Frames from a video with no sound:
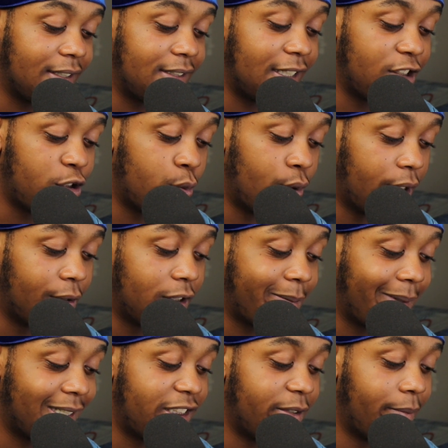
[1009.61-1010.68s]
sexual
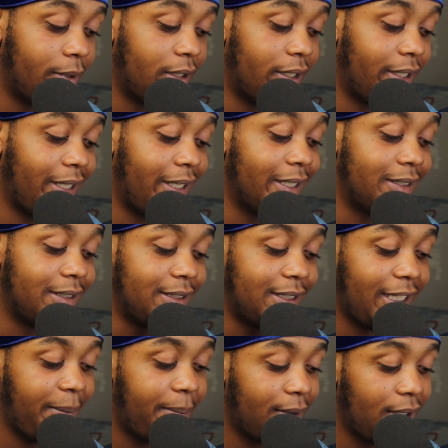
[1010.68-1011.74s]
irresponsibility is
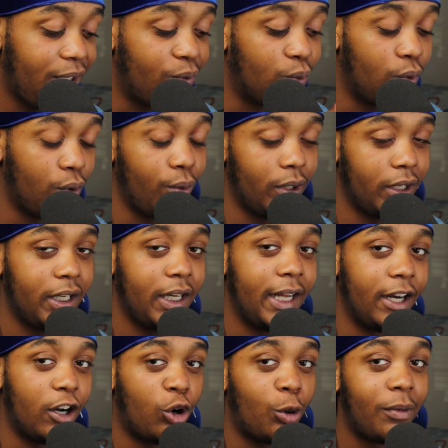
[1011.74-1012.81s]
deeply rooted
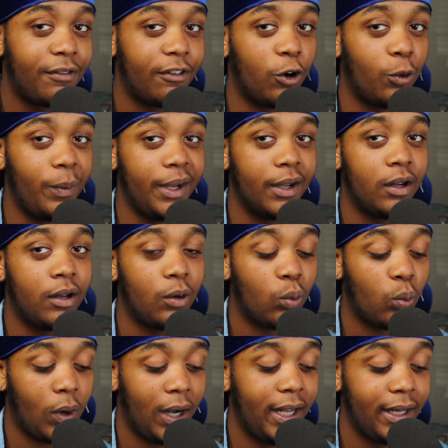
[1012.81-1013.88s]
in homophobia,
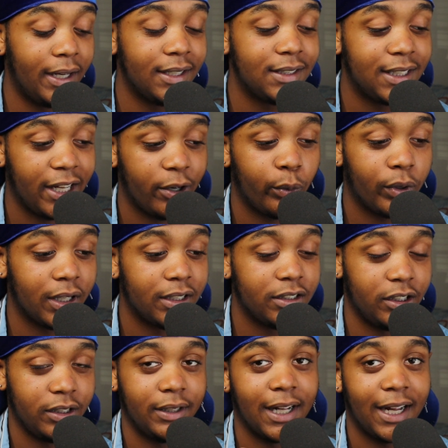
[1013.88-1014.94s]
whiteness, and religion.